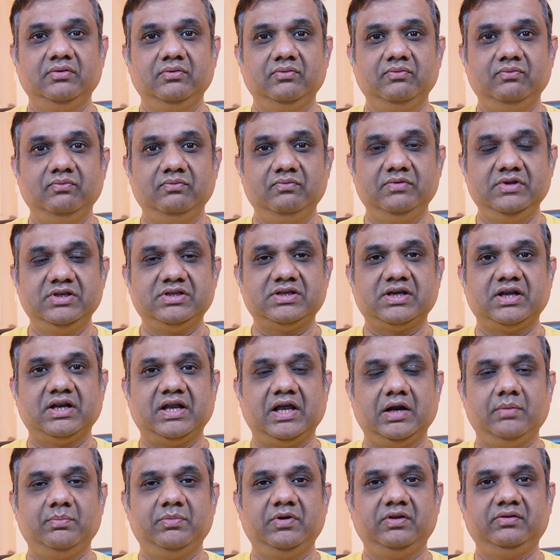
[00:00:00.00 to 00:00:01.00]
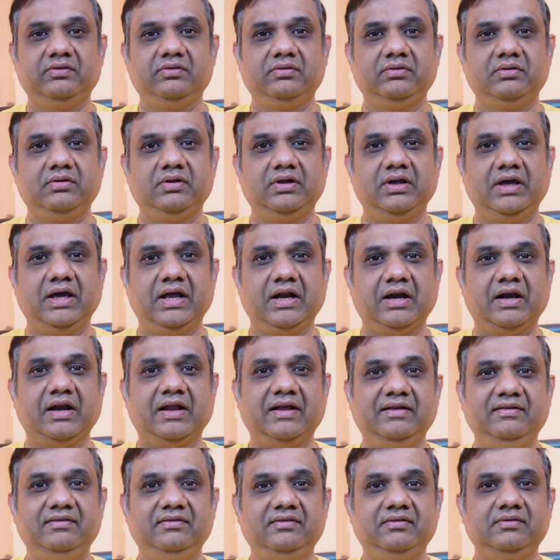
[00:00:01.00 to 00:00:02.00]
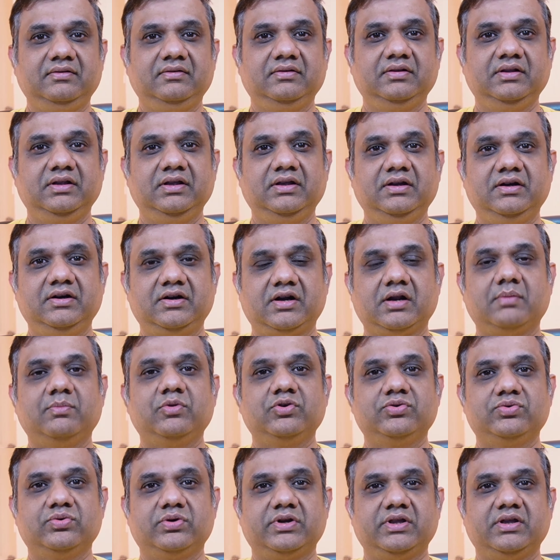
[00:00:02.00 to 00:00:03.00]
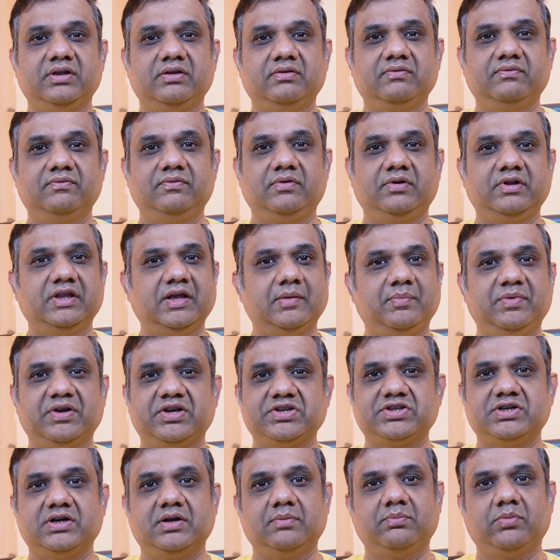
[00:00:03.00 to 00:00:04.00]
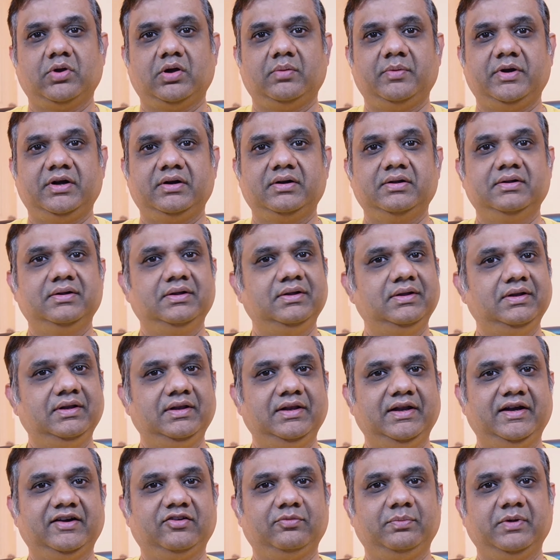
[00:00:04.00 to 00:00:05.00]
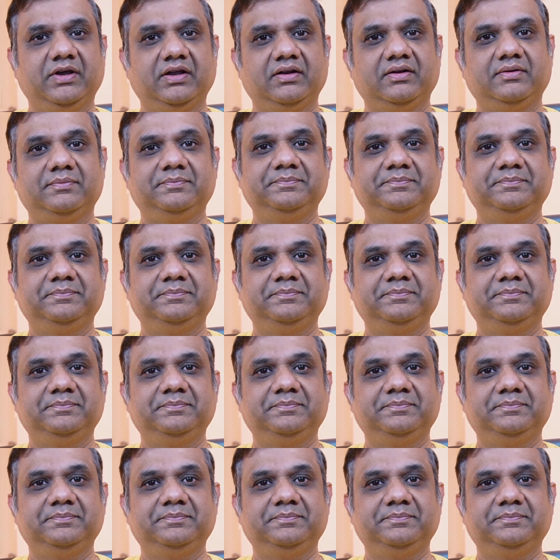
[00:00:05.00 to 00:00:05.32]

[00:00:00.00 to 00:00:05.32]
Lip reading: which can help us analyze the troubleshooting for the application deployment. Let's begin.